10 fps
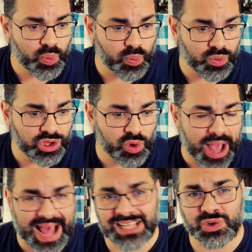you
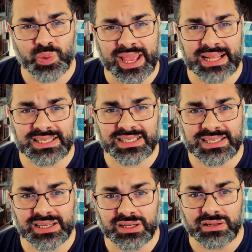had to wait
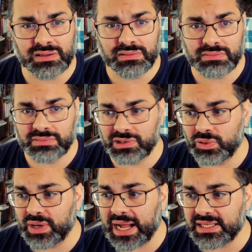till you
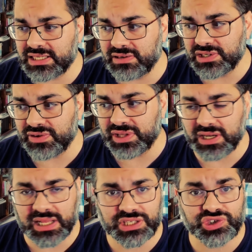got to Series 3 in the
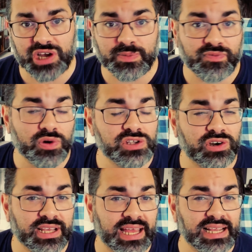collection track before you
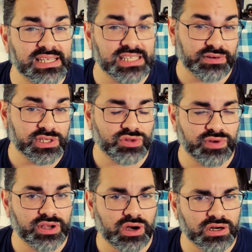started getting Series
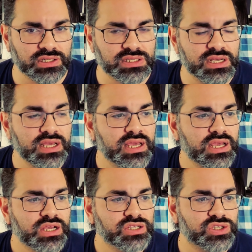3 cards.
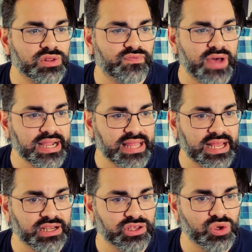So the fact
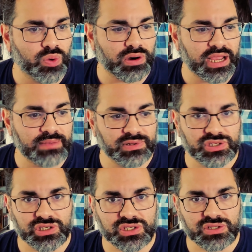that you are able
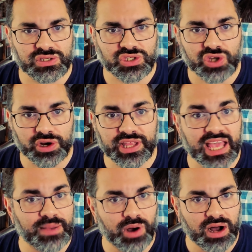to just start the
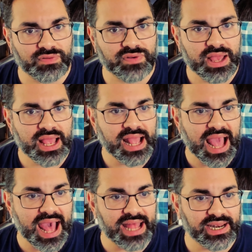game off
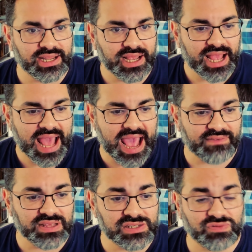and
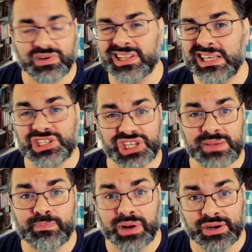have these really
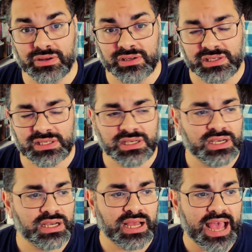cheap bundles
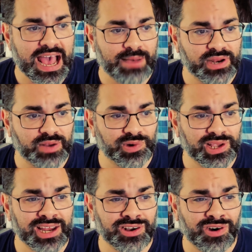happening where you
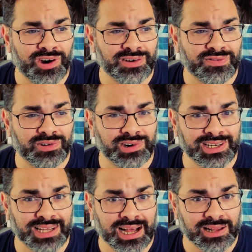can get a card for
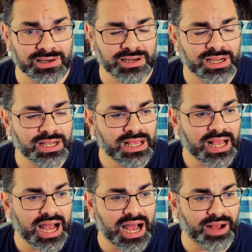
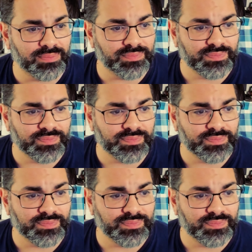$1,